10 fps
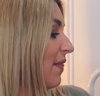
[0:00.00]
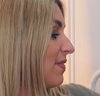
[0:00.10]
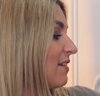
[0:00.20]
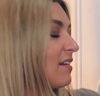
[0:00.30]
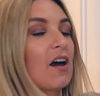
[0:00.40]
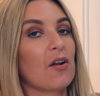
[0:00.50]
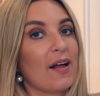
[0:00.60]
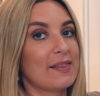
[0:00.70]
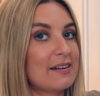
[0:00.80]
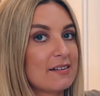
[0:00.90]
and
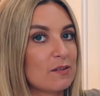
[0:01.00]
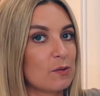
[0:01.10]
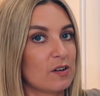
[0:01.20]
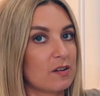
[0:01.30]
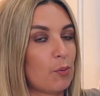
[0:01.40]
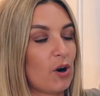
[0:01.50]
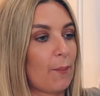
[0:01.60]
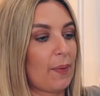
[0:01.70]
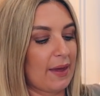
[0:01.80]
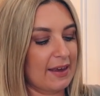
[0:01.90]
they didn't
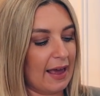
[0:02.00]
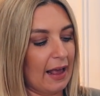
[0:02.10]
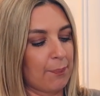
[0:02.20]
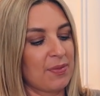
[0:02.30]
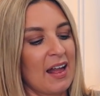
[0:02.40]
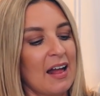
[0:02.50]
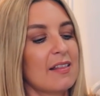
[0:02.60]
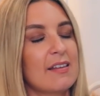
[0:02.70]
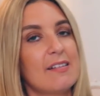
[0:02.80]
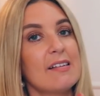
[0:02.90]
disappoint when they came.
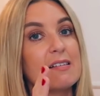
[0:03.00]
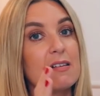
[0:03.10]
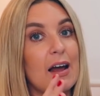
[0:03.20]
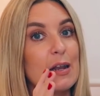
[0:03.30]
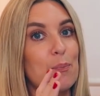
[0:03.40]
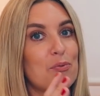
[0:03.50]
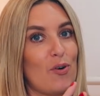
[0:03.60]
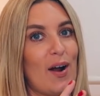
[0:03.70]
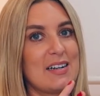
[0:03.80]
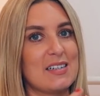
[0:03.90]
This is slightly
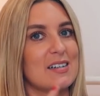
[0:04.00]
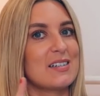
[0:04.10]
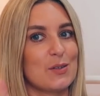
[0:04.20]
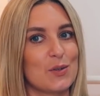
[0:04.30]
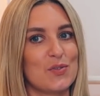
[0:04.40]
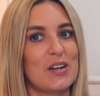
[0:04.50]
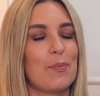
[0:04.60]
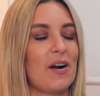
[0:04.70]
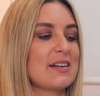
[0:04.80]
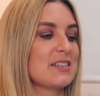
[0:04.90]
brighter, and it looks really
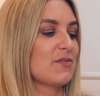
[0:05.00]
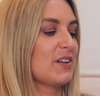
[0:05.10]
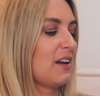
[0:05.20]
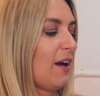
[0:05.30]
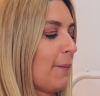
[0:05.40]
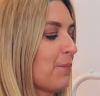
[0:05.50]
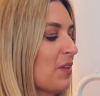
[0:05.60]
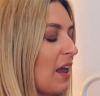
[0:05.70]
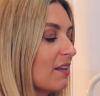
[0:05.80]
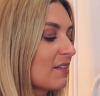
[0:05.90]
bright because they're in light.
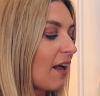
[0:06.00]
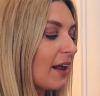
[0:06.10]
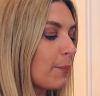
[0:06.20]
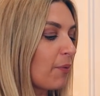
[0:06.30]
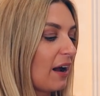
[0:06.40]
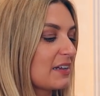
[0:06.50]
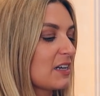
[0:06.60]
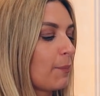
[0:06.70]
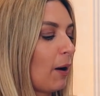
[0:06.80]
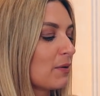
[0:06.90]
Slightly
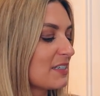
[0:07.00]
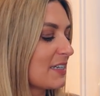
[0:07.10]
brighter, but I was